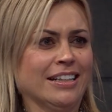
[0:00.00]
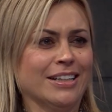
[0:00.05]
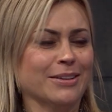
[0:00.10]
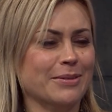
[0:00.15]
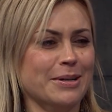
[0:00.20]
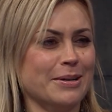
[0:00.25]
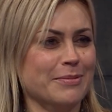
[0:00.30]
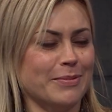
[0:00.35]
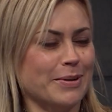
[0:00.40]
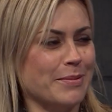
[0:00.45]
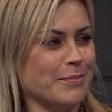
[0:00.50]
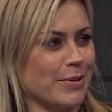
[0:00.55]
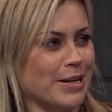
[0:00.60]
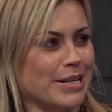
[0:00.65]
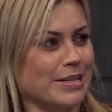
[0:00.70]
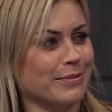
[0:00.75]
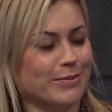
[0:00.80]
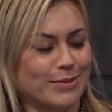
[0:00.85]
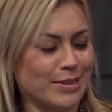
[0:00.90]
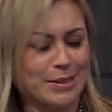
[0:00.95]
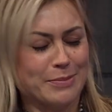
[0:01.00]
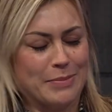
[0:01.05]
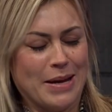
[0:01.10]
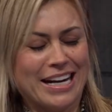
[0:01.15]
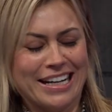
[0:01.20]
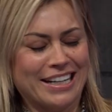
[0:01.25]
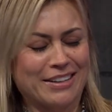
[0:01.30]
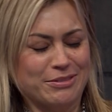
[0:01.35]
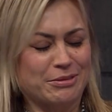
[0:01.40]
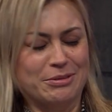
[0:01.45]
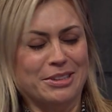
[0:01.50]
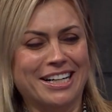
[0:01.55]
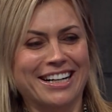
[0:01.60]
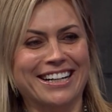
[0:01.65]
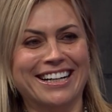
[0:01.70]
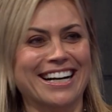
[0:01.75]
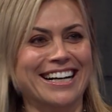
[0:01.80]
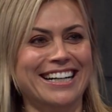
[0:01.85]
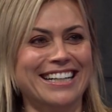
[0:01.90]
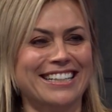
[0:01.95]
when Brendan was batting,
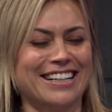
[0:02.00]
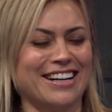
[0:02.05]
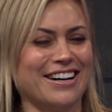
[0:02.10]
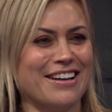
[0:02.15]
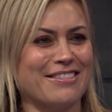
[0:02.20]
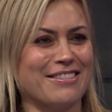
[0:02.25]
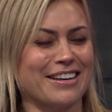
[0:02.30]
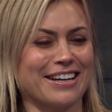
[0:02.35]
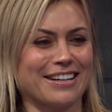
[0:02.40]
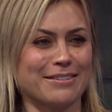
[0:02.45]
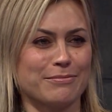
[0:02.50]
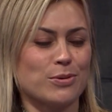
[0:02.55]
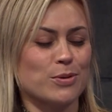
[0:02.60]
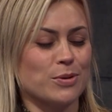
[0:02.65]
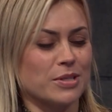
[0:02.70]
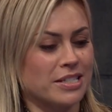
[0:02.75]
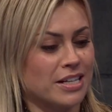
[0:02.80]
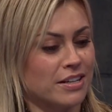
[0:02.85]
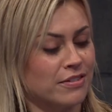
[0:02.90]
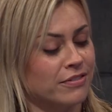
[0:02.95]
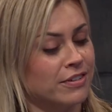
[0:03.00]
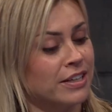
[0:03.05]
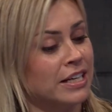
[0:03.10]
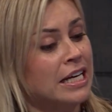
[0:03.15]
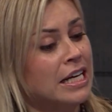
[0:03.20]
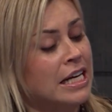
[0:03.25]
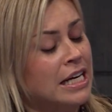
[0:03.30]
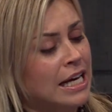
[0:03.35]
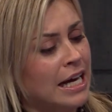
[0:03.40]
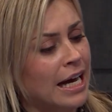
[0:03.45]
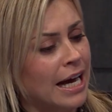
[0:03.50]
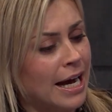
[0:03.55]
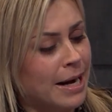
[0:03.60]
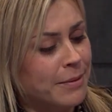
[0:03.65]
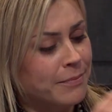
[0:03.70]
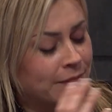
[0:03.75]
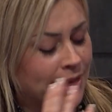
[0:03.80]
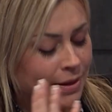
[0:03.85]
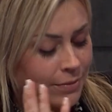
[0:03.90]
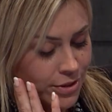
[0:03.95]
no, I think poor Steve Finn.
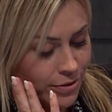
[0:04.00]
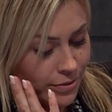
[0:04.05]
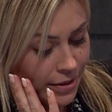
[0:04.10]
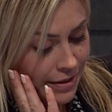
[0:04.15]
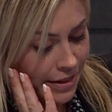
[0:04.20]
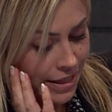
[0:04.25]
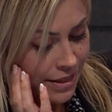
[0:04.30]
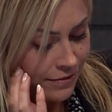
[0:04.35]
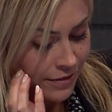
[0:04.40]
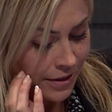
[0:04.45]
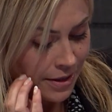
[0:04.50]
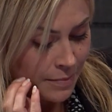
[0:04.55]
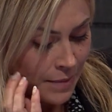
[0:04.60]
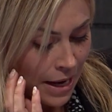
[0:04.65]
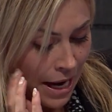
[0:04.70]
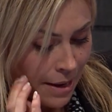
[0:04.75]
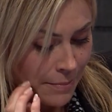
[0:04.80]
That was really the end for him.